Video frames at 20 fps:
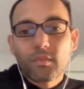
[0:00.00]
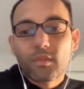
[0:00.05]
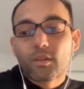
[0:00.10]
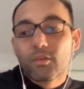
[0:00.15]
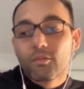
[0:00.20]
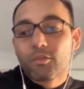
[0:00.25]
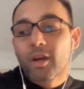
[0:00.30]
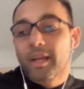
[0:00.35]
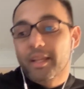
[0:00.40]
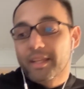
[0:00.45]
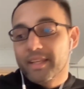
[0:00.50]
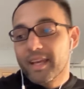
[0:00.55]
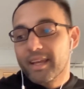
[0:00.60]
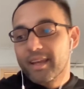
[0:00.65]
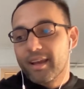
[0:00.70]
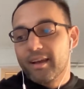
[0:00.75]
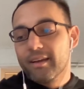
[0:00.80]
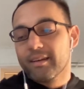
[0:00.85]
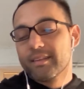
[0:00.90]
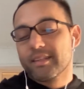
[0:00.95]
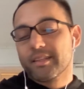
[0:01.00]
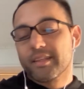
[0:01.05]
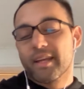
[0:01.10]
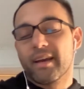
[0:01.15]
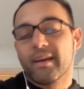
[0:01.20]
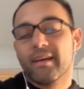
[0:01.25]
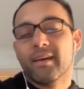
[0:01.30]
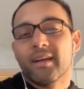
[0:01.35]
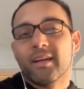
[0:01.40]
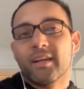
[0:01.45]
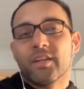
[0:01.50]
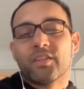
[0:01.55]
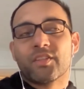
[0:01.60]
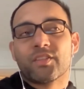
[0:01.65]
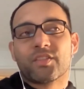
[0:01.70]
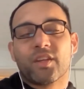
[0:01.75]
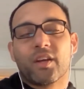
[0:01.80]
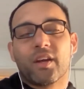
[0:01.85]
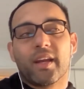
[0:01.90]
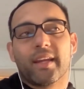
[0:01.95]
Right. Yeah.
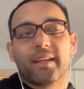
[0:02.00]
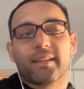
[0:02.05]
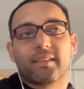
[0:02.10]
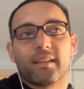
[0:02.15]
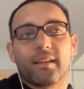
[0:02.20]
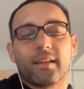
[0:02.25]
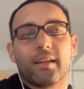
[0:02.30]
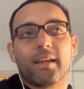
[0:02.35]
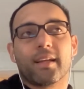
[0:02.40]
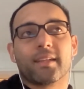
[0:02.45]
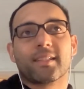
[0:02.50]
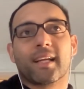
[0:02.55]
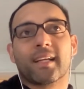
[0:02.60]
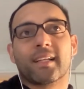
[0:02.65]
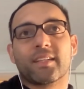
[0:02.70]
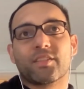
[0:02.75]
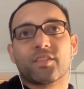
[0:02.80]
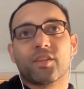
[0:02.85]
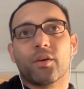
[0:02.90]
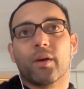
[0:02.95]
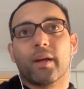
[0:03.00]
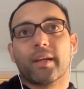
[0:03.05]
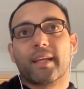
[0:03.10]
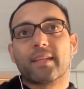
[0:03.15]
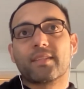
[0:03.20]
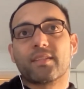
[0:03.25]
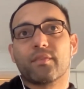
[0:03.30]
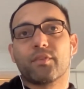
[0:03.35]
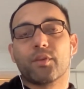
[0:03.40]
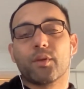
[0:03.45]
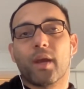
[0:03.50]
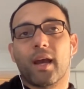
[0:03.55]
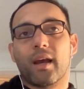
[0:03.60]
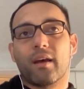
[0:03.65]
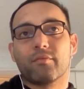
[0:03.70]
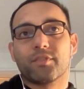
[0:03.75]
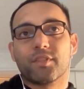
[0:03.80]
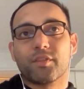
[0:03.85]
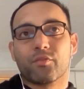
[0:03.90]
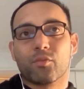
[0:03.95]
So exactly. So I guess if you
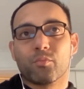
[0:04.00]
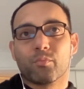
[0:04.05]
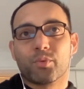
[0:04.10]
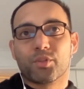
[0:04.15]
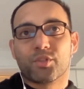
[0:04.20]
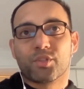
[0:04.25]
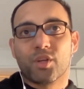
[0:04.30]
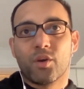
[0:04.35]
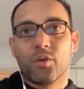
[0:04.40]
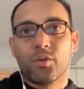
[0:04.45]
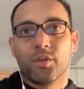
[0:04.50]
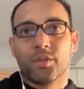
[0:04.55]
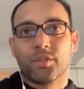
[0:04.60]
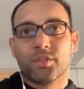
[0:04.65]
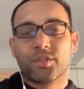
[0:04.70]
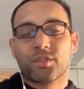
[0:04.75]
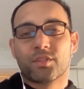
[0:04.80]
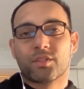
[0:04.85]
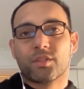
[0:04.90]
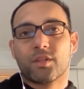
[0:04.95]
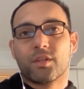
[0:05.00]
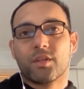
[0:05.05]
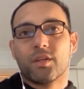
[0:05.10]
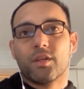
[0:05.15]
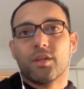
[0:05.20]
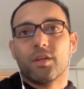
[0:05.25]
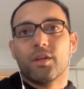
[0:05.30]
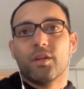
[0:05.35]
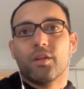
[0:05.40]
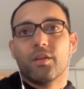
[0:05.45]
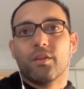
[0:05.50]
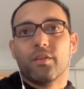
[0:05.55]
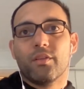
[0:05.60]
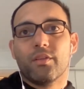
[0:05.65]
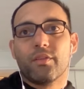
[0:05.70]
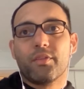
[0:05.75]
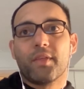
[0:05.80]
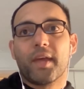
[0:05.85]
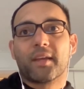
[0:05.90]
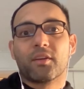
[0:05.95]
have different personas,
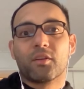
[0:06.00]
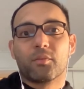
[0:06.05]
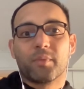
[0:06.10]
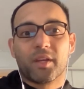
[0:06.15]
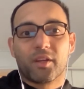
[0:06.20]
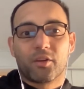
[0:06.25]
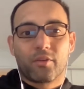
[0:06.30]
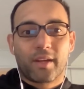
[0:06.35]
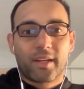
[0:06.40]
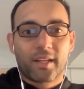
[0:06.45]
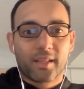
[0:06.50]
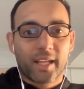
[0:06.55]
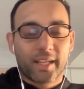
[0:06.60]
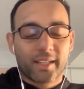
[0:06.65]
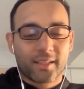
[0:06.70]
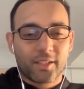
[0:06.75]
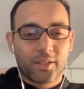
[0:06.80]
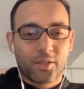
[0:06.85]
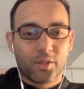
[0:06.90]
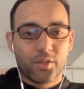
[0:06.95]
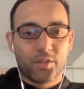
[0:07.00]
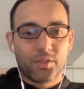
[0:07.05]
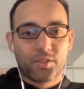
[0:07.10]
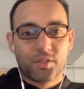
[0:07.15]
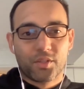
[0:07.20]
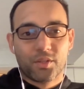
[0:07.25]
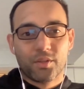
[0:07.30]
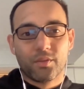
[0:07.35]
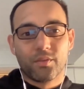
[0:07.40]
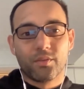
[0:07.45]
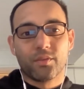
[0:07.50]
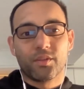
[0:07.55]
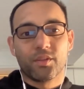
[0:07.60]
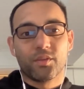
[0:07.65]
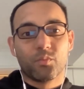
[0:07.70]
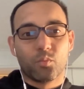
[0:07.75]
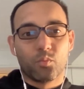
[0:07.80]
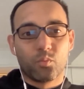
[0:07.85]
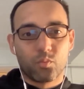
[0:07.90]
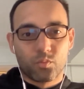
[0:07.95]
there could be a greater likelihood
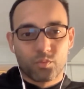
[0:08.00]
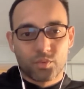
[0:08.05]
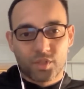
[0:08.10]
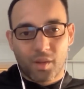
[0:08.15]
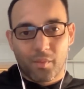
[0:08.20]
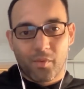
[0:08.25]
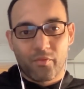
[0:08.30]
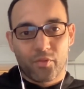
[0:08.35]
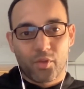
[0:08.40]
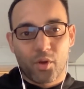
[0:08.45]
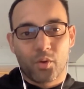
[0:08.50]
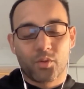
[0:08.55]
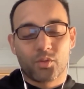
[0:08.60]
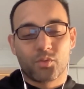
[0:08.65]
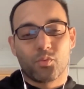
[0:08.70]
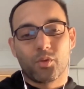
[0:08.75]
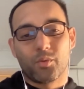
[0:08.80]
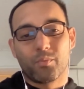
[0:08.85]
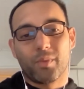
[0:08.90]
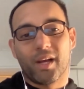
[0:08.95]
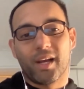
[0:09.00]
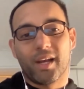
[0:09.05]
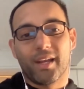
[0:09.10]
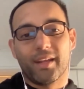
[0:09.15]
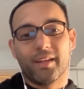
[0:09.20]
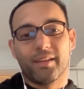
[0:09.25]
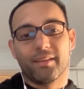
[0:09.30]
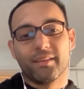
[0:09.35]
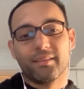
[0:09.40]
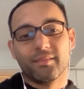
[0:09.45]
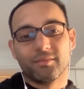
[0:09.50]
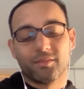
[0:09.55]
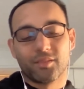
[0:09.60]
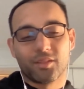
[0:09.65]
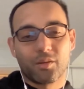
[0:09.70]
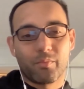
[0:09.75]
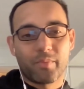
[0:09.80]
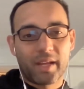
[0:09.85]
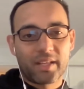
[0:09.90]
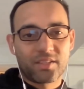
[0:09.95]
that some of those would buy
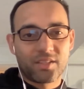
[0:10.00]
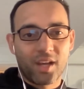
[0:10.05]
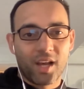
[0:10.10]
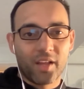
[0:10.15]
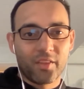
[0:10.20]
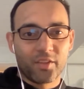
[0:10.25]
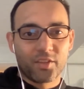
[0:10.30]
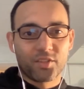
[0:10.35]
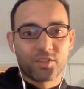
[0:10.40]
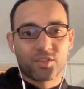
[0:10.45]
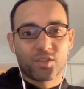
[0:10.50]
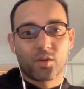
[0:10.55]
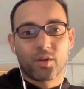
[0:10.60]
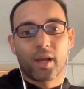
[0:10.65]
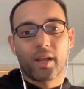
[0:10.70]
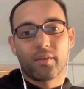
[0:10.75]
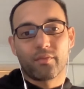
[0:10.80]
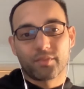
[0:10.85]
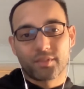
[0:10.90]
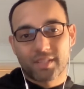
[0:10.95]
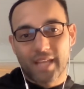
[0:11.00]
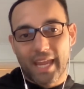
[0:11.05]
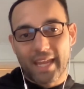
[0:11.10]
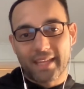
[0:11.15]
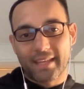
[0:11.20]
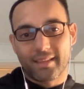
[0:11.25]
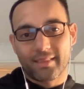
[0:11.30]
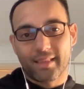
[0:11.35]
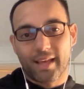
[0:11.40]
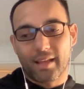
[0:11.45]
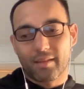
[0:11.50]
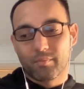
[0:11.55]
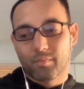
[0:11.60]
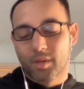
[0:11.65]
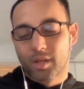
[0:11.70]
compared to others. So kind of taking that